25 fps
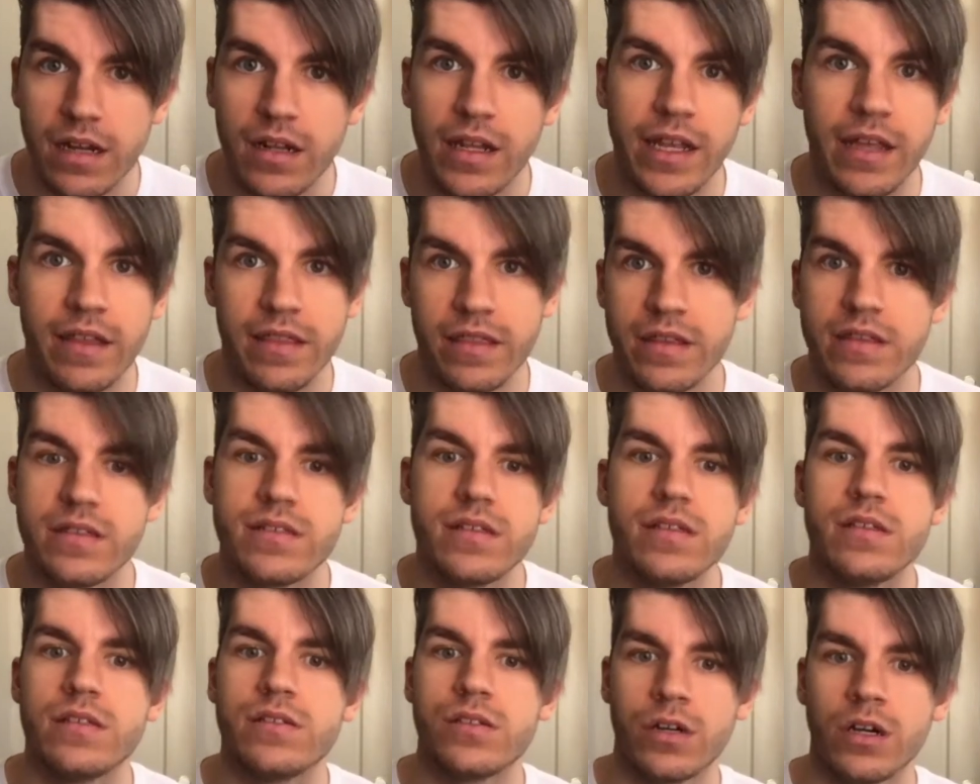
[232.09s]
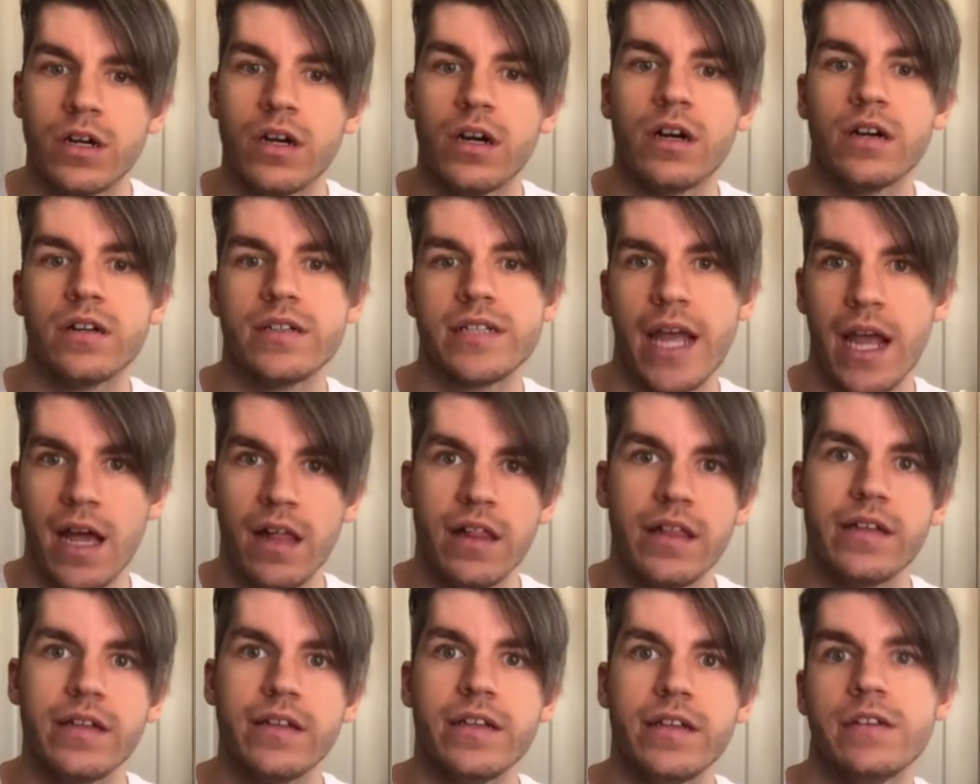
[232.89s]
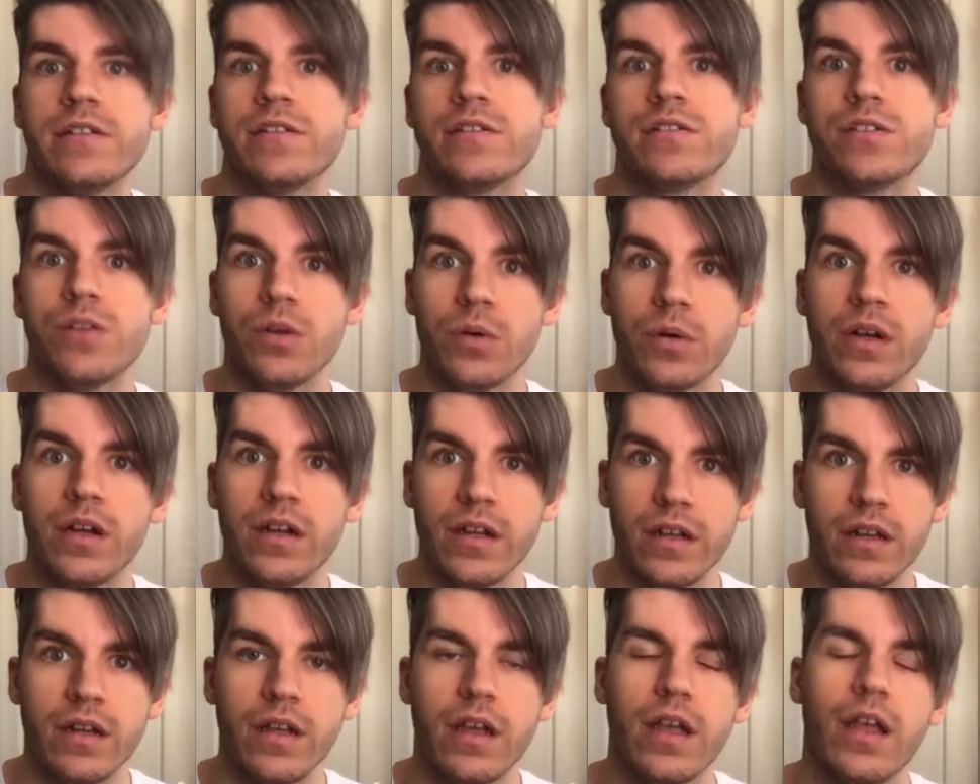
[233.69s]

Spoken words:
Like, this is her talent. It is so good.